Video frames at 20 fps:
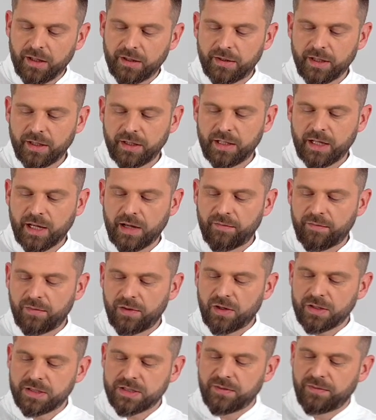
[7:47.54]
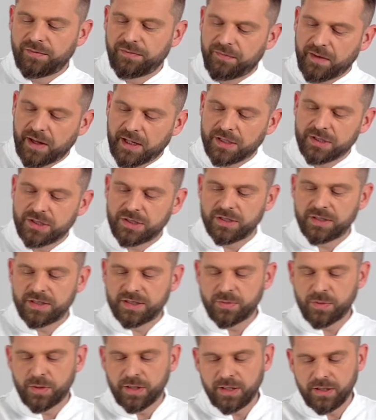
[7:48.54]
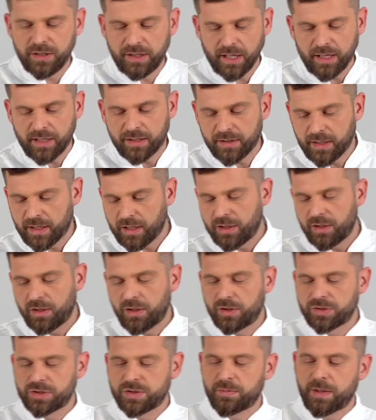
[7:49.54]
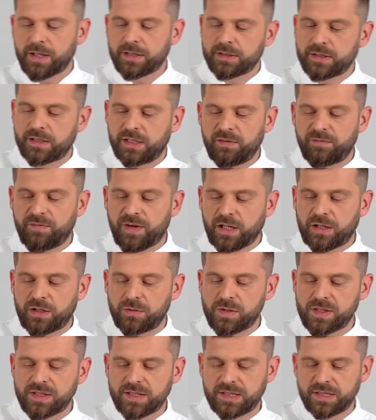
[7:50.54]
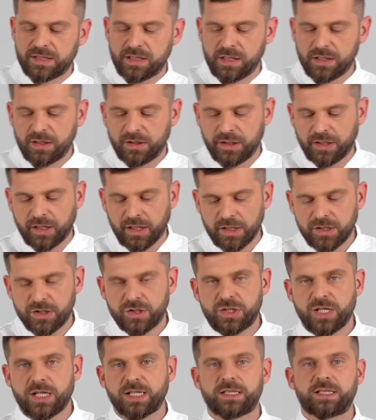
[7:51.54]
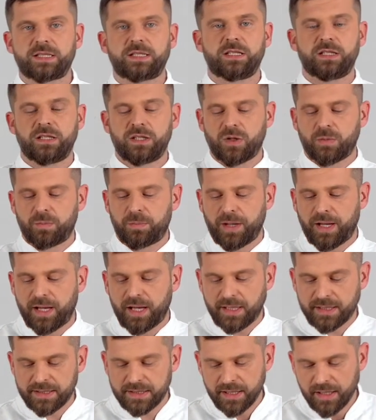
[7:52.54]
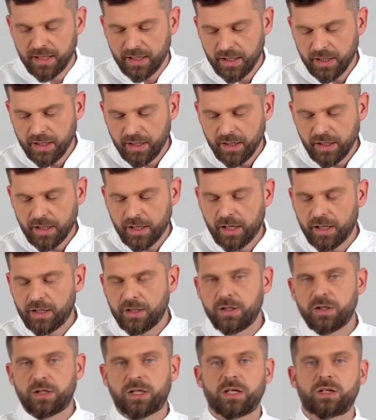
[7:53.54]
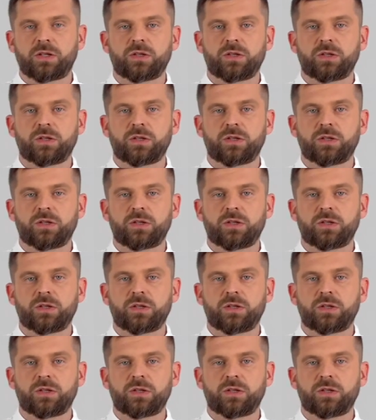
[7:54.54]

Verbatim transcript: Then you have lots of functions where you can automatically vacuum and seal, you can just seal your bags, uh, you can